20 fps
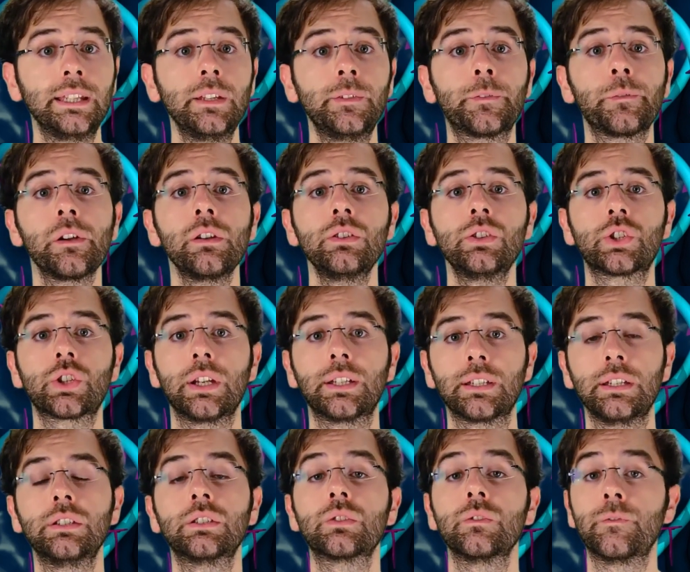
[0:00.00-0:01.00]
differentiate
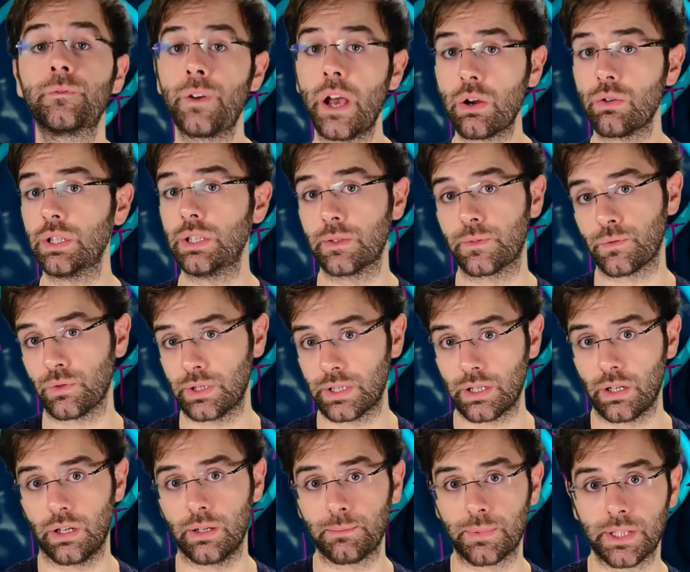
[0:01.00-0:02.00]
into very different
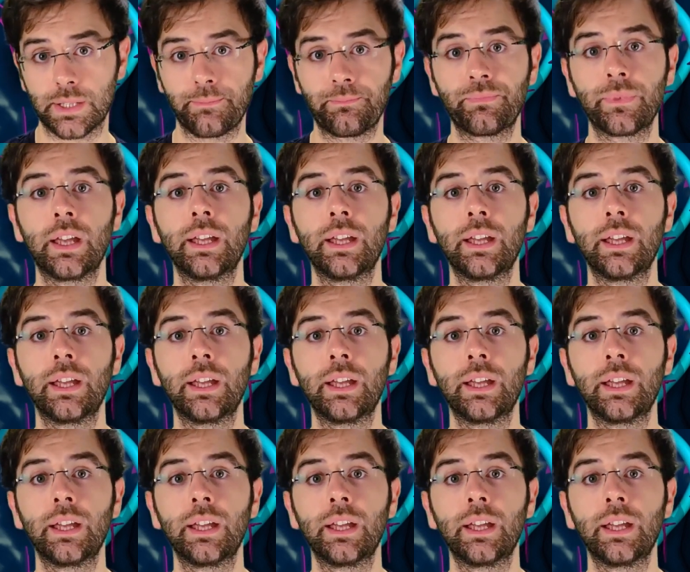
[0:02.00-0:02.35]
types.